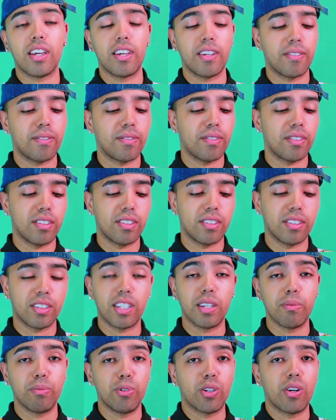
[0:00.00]
day.
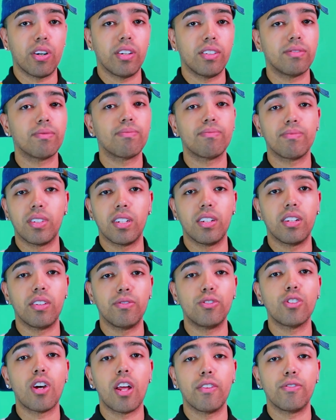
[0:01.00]
Keep drawing. I
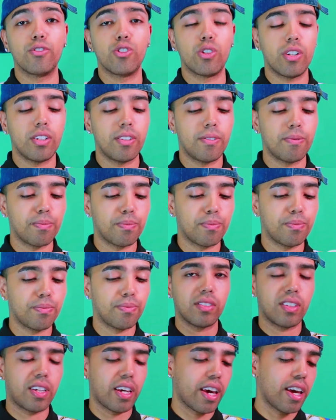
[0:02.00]
love drawing.
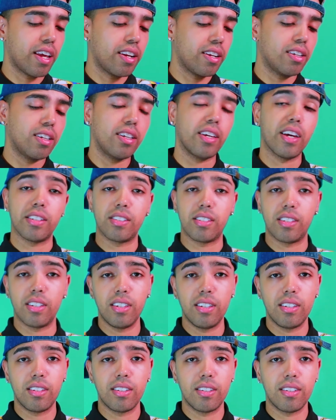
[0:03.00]
Ken
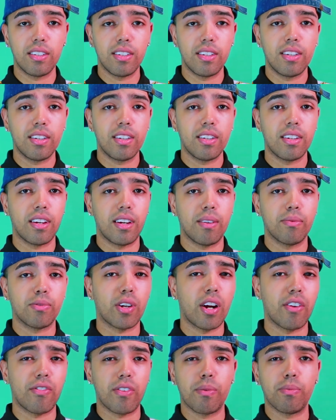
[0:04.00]
ENT.
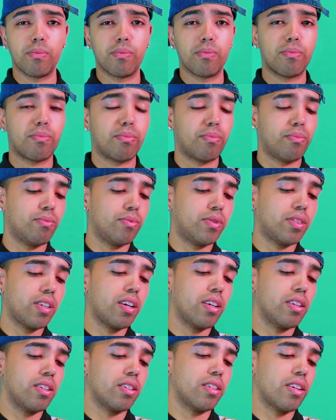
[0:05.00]
Sorry if I'm
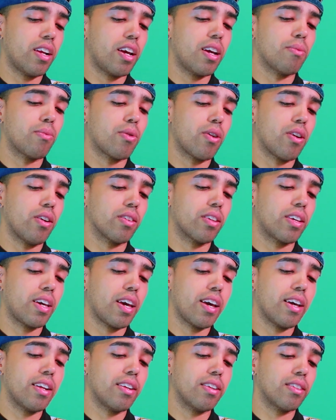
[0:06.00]
saying your name wrong.
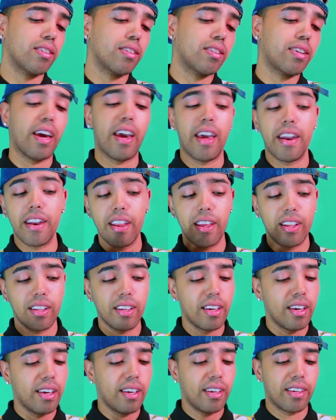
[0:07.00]
Ken
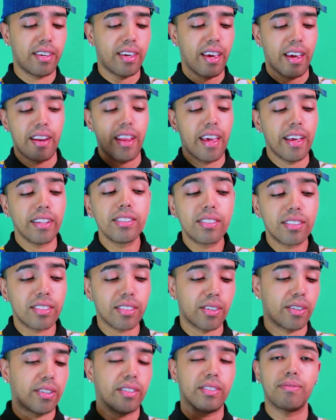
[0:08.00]

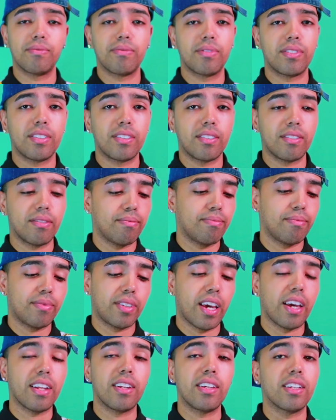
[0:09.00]
Ent or
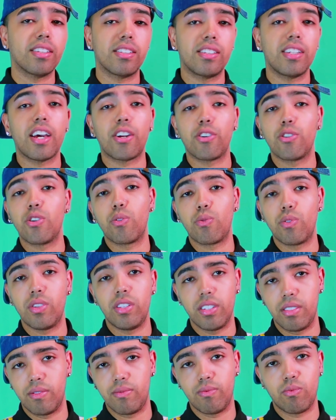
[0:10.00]
Ken ENT. I don't know
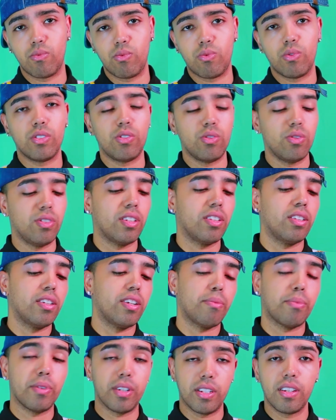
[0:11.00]
really what you did
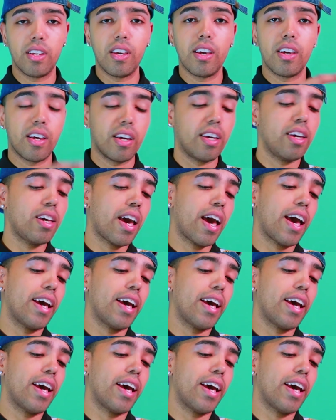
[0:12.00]
there, but he